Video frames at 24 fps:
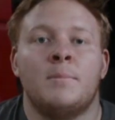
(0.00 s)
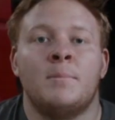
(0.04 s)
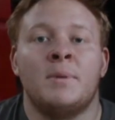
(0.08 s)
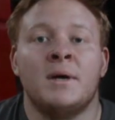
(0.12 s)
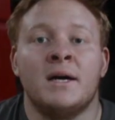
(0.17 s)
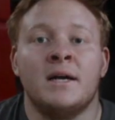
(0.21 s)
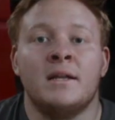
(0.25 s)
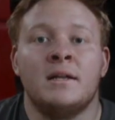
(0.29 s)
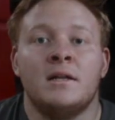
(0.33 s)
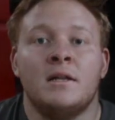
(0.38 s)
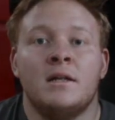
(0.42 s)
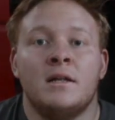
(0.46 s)

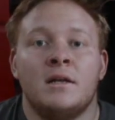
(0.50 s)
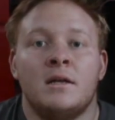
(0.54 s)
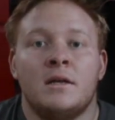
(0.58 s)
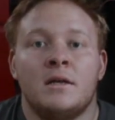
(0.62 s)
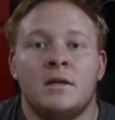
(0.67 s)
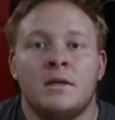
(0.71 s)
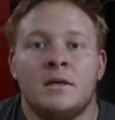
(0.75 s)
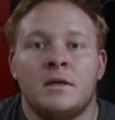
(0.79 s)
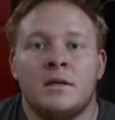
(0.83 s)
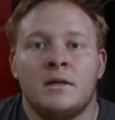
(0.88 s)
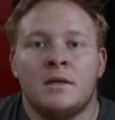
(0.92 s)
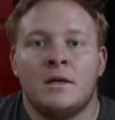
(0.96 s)
But
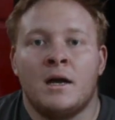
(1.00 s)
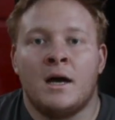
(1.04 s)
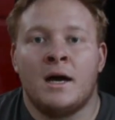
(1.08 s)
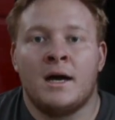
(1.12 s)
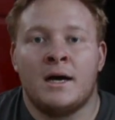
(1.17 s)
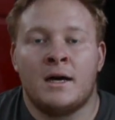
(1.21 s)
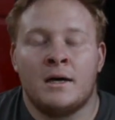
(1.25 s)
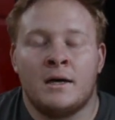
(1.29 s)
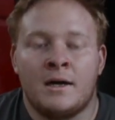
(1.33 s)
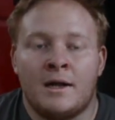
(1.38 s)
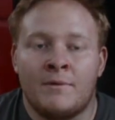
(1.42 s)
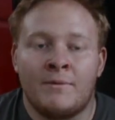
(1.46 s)
uh,
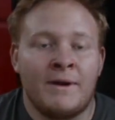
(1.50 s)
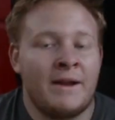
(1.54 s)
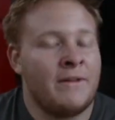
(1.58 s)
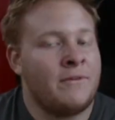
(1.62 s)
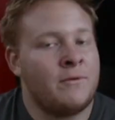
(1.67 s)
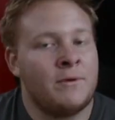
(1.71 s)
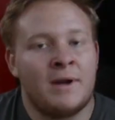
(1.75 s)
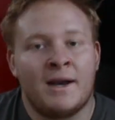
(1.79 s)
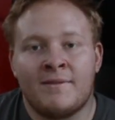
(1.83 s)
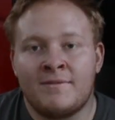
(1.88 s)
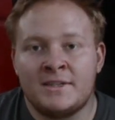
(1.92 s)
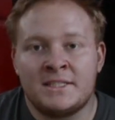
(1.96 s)
I read
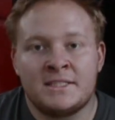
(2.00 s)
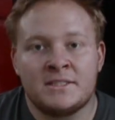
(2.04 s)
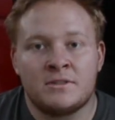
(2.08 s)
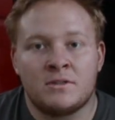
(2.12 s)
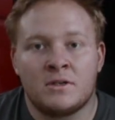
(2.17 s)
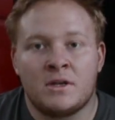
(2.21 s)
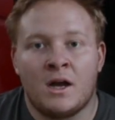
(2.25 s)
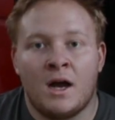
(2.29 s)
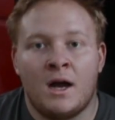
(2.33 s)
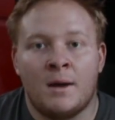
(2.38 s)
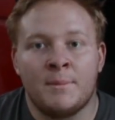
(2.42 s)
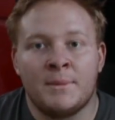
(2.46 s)
through every
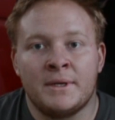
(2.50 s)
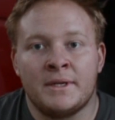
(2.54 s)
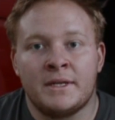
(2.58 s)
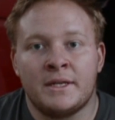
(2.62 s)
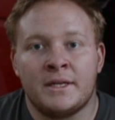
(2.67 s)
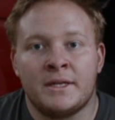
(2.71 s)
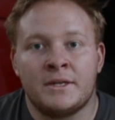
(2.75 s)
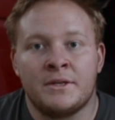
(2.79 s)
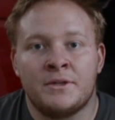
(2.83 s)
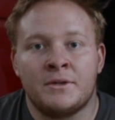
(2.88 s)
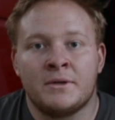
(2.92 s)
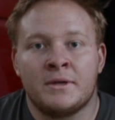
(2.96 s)
single comment,
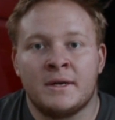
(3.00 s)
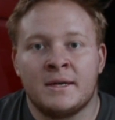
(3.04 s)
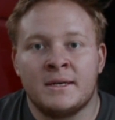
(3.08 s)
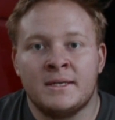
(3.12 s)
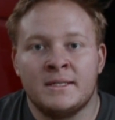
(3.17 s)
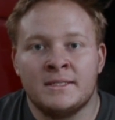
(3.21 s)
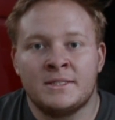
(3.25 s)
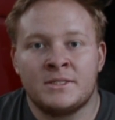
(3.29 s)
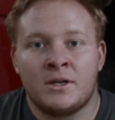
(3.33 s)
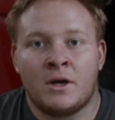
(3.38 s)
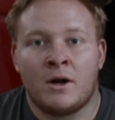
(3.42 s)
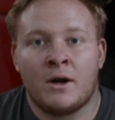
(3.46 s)
and you
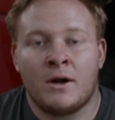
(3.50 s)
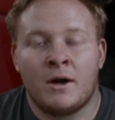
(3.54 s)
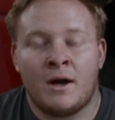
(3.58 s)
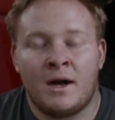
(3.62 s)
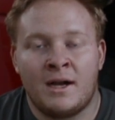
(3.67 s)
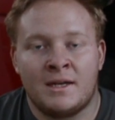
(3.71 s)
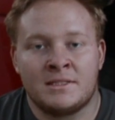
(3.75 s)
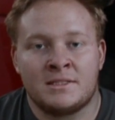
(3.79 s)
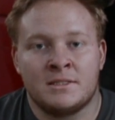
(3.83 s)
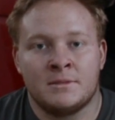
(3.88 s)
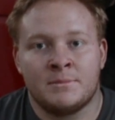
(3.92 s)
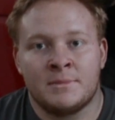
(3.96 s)
guys are
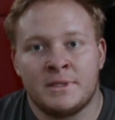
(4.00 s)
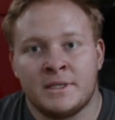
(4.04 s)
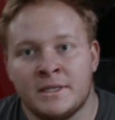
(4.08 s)
awesome,